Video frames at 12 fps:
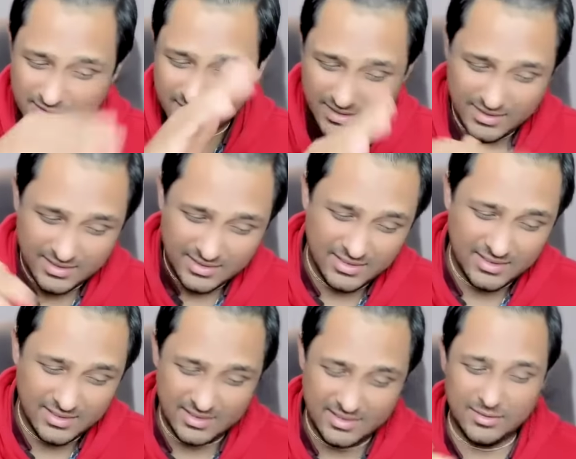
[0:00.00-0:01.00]
this, this,
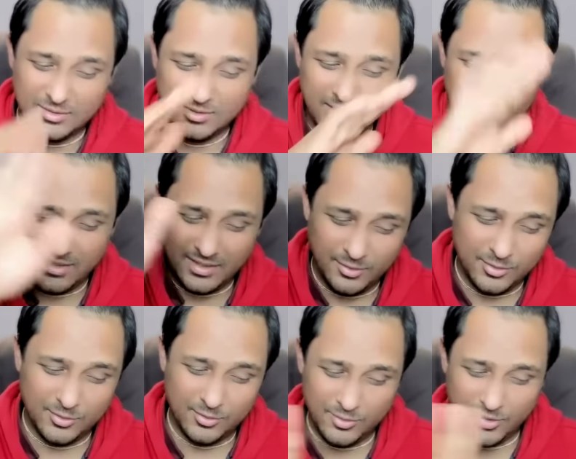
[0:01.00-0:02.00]
this, you know, I want
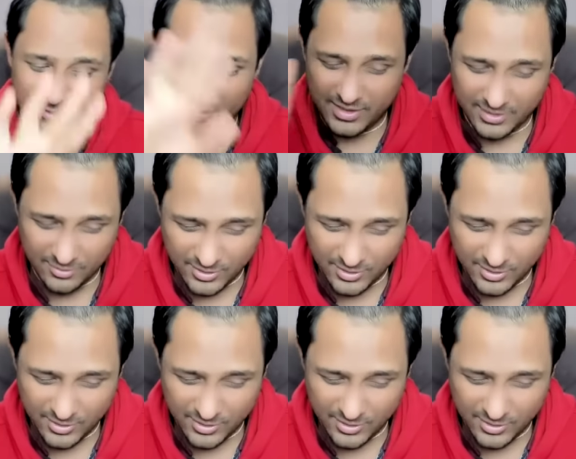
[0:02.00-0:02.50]
to do everything.